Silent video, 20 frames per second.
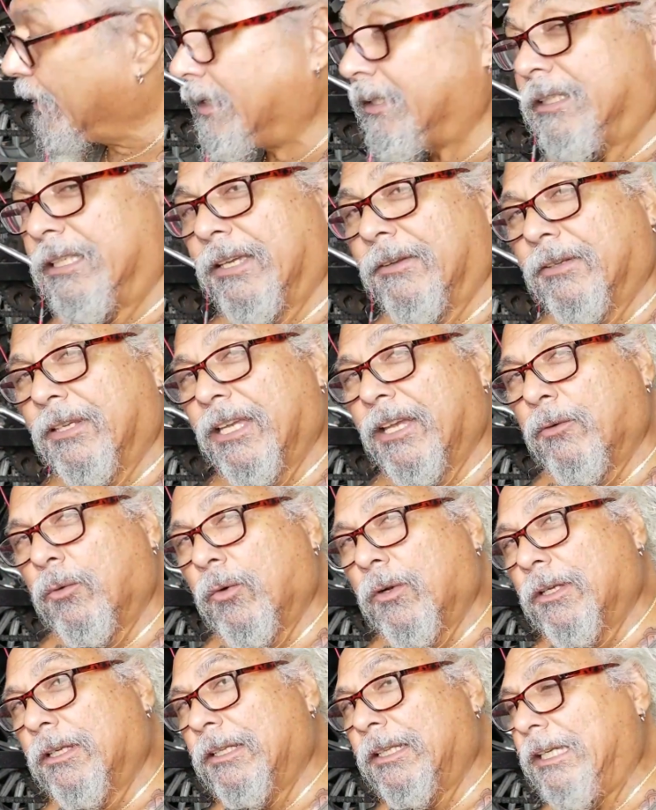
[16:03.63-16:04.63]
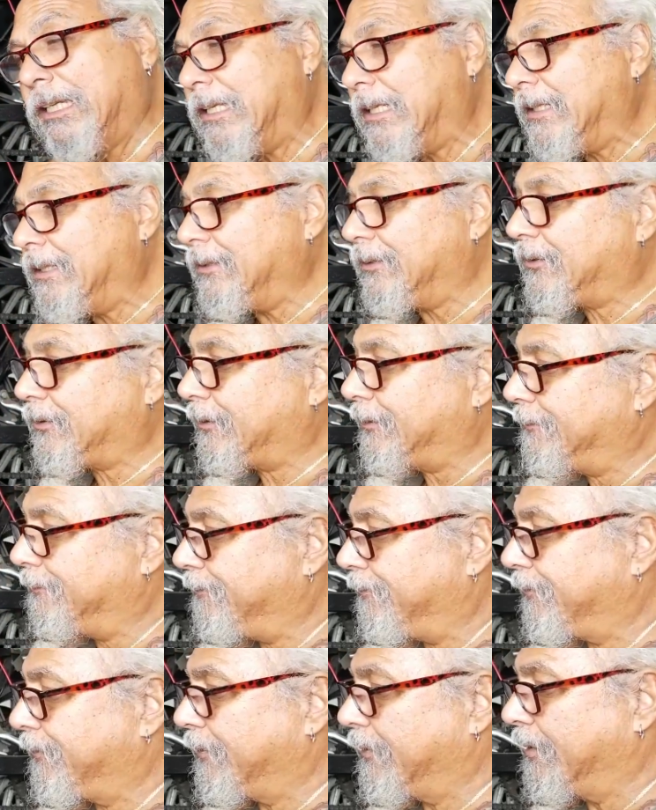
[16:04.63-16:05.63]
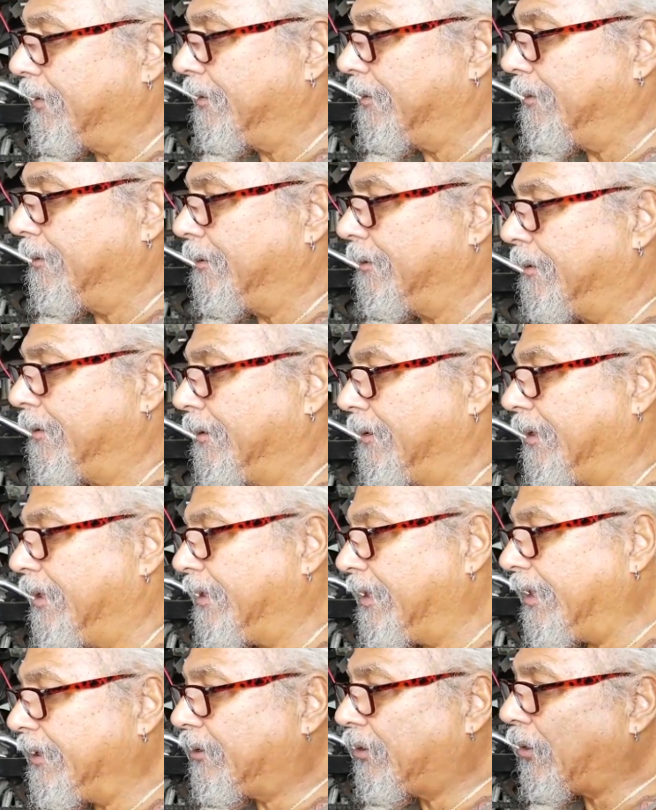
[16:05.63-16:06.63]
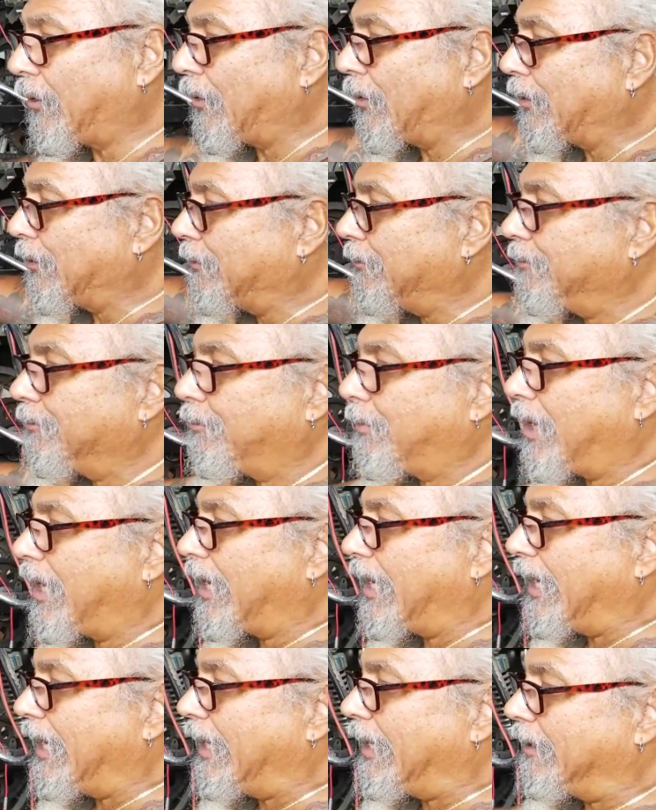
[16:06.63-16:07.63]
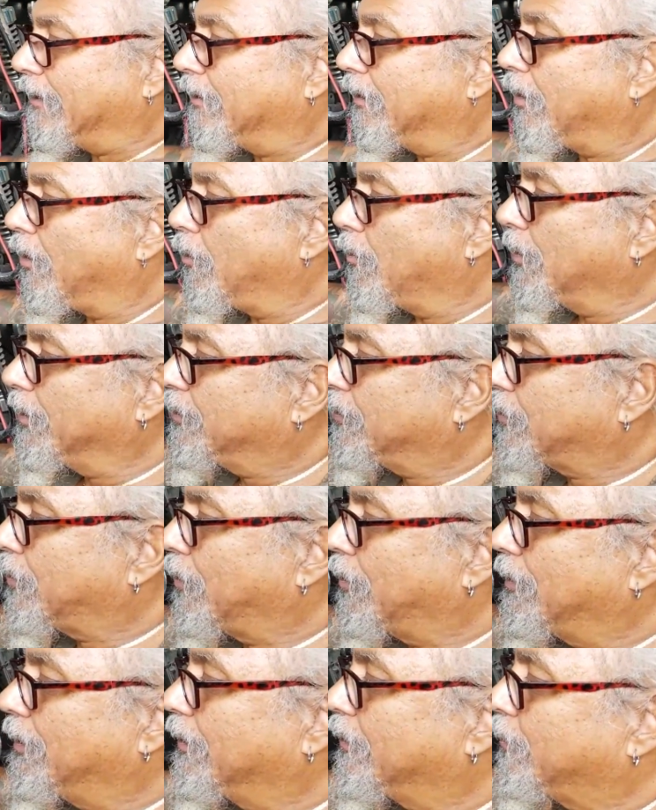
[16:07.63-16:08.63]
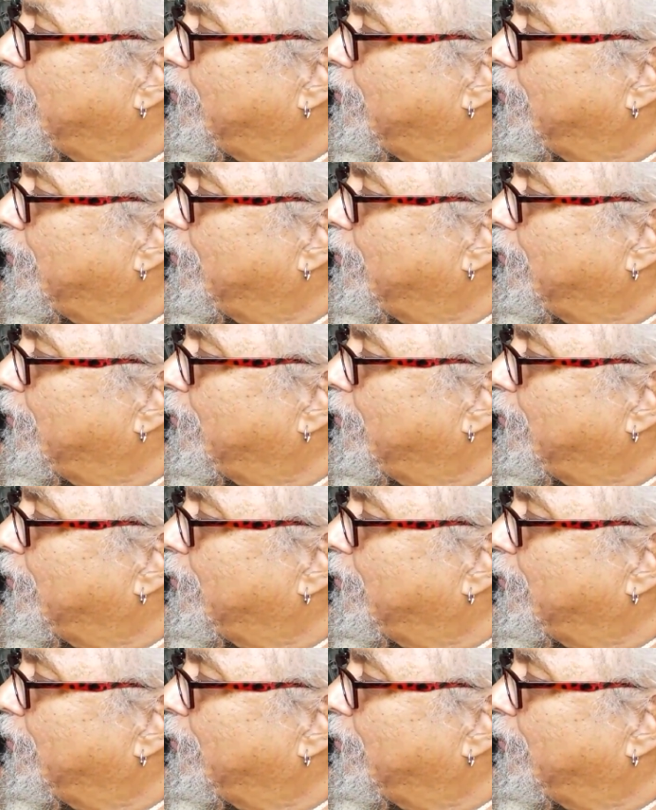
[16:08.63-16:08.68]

You ever get one of these, and they turn by hand. They'll always turn this